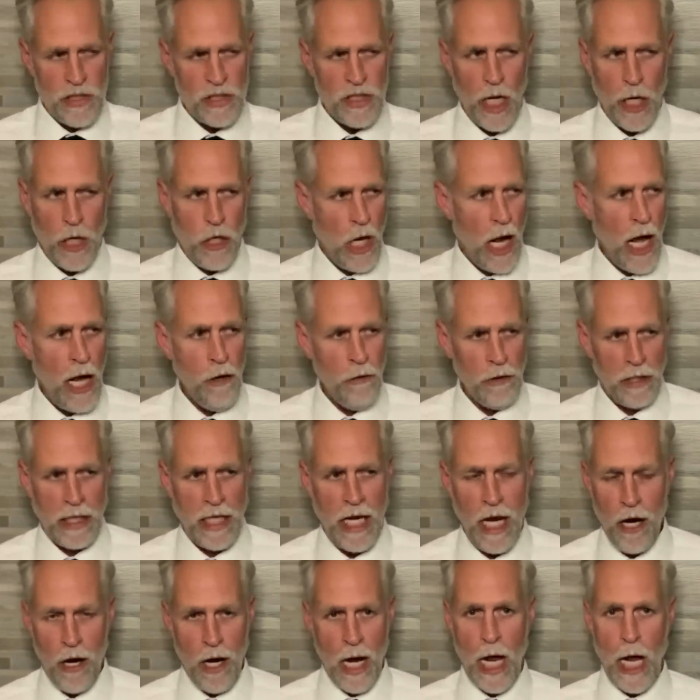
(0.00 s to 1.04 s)
like, I don't
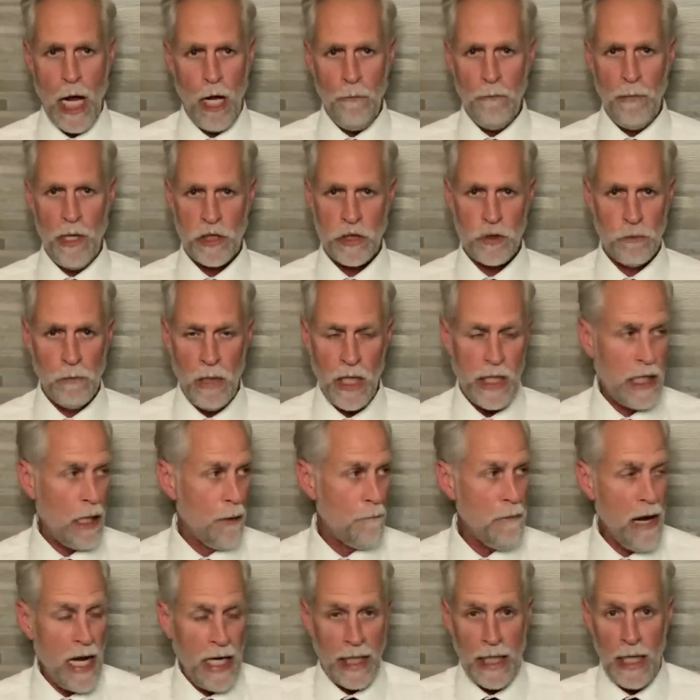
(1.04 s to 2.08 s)
care how much money I'm
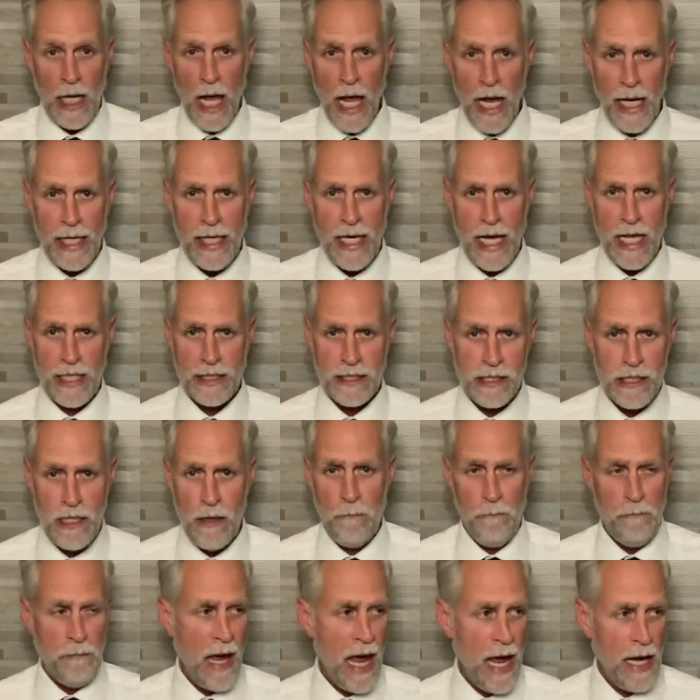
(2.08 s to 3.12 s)
making. I can't
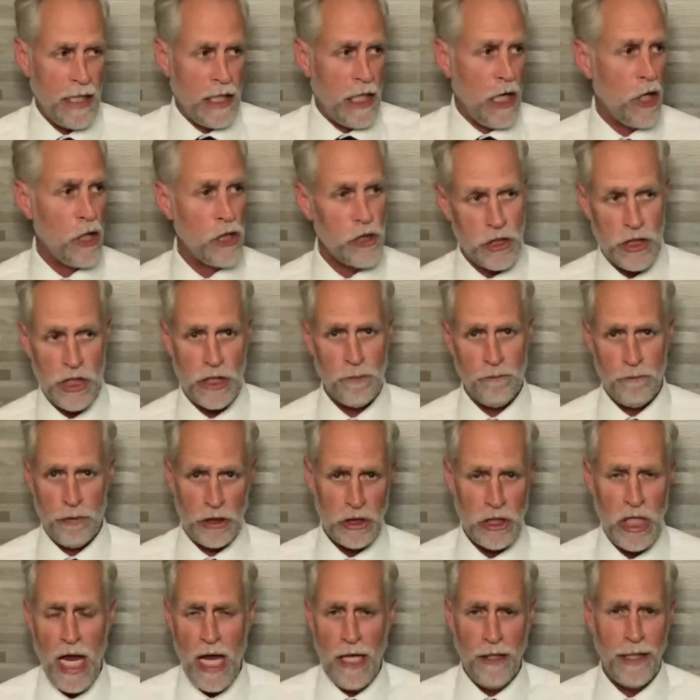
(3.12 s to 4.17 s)
sit back here and just
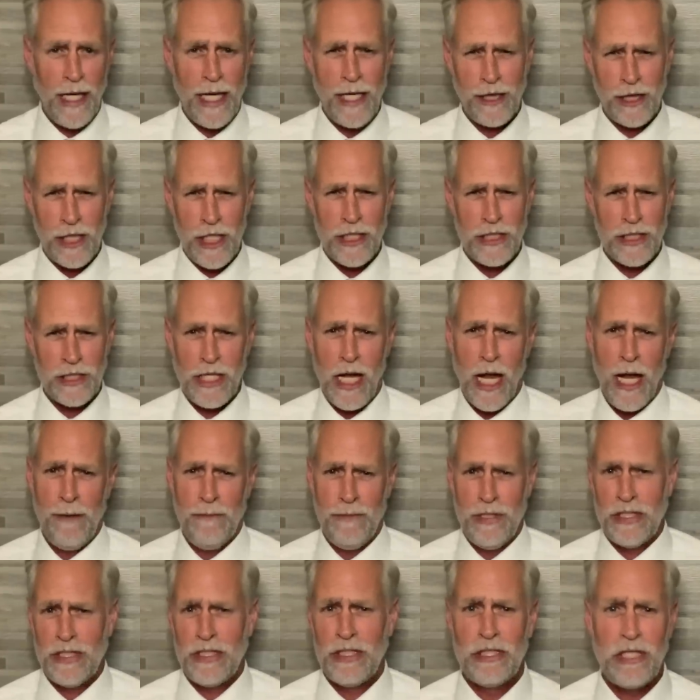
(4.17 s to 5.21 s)
pretend like this time
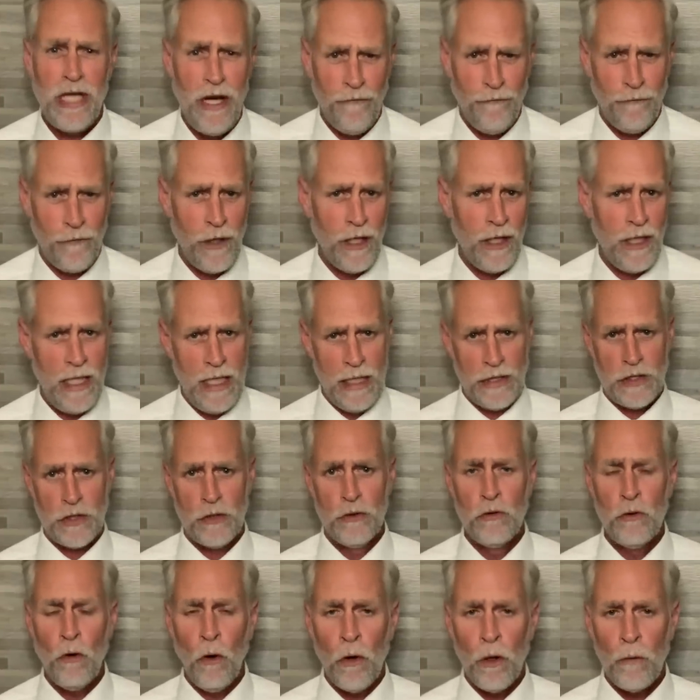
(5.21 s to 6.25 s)
is different. It's
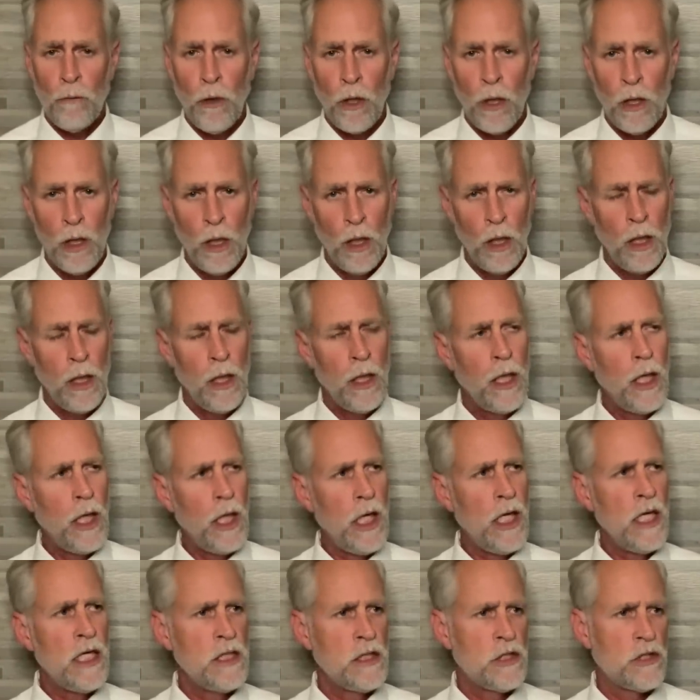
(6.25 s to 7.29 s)
normal.
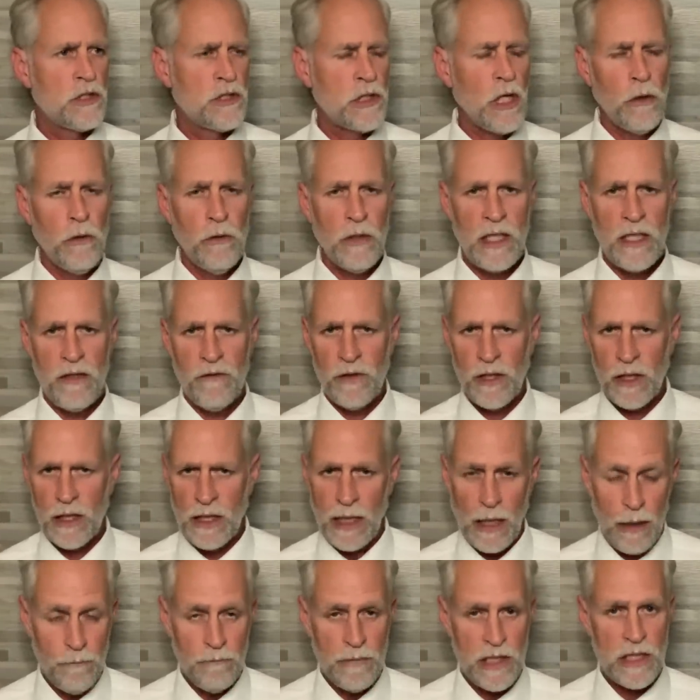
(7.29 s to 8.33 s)
And don't even
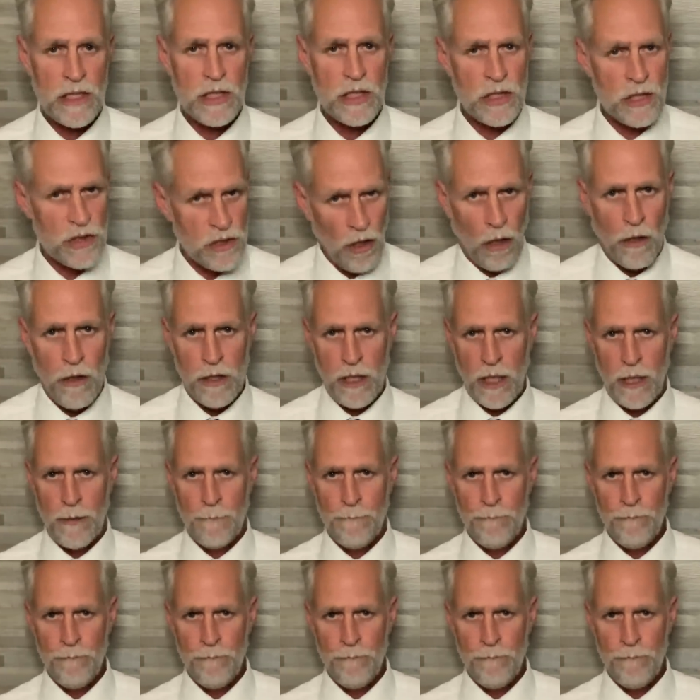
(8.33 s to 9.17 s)
get me started